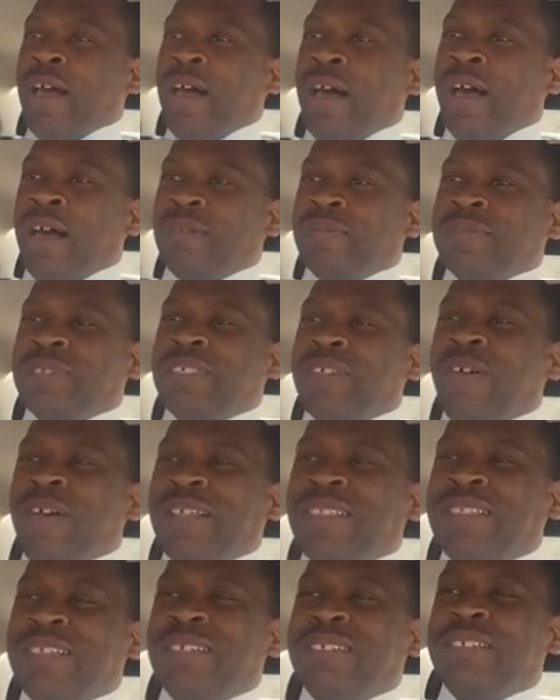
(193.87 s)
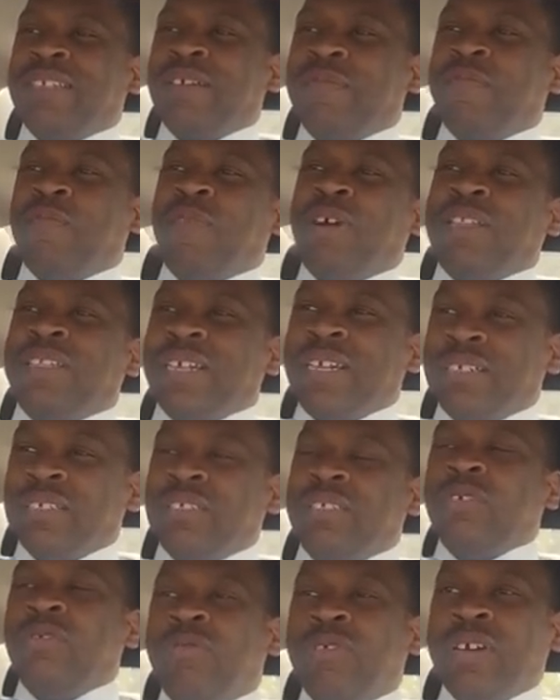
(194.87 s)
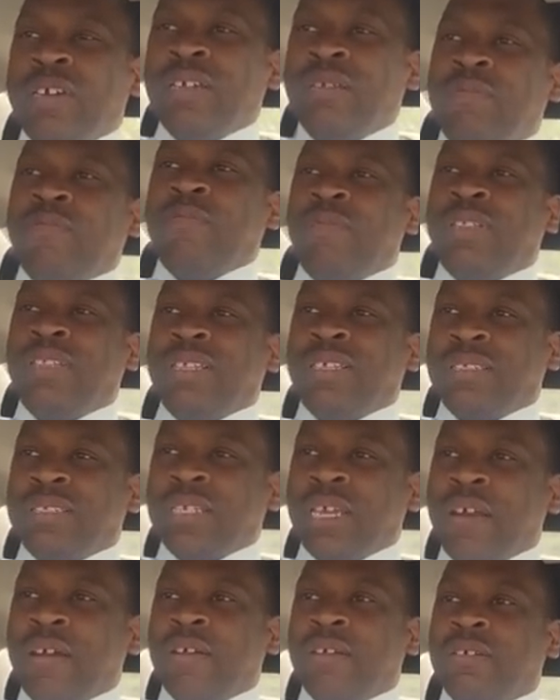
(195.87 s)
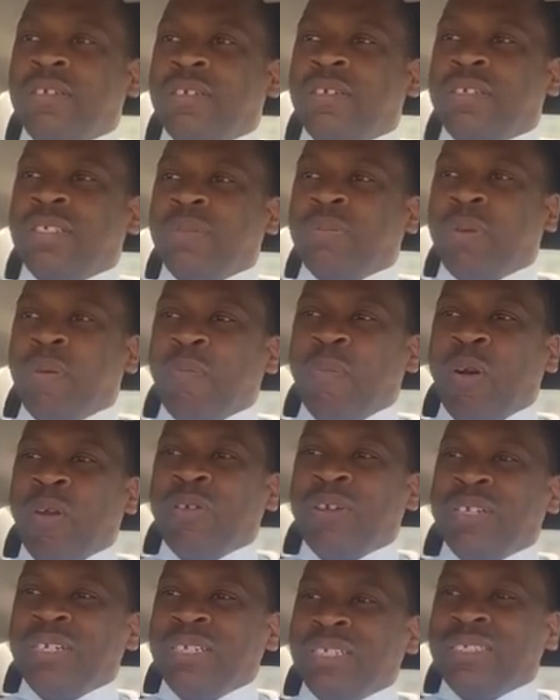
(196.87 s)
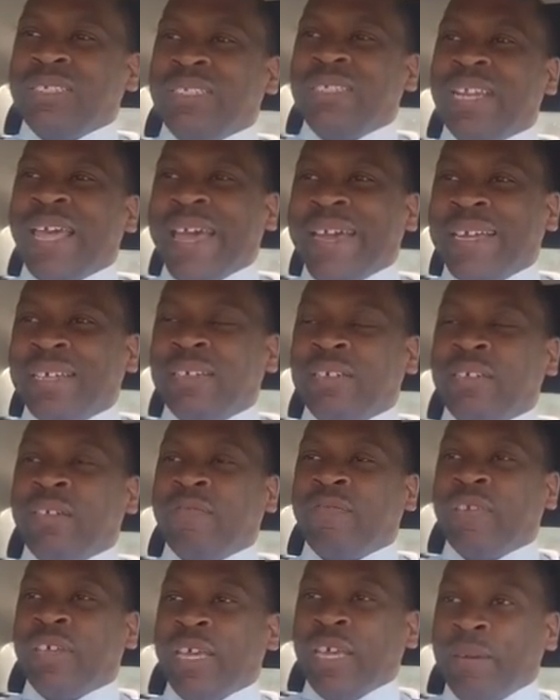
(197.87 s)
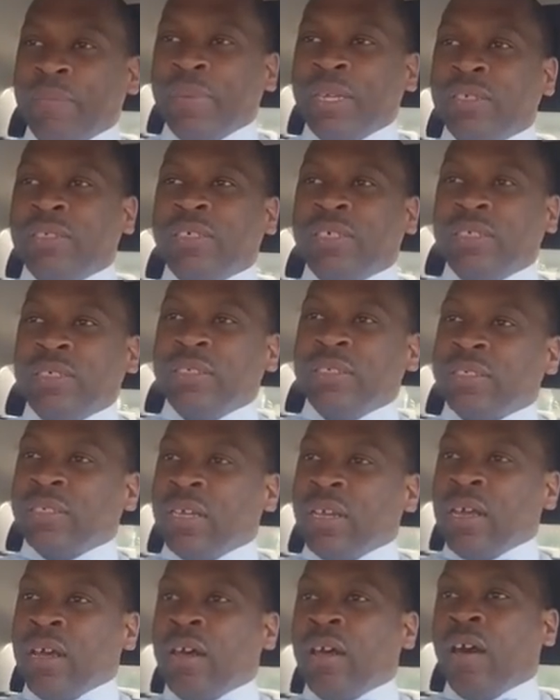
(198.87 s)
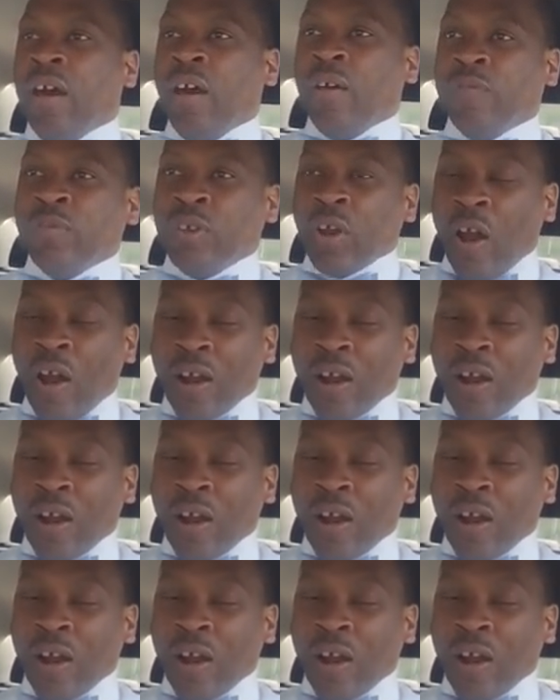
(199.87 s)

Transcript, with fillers: Um, so I think that what they're doing with this character is promoting these negative images of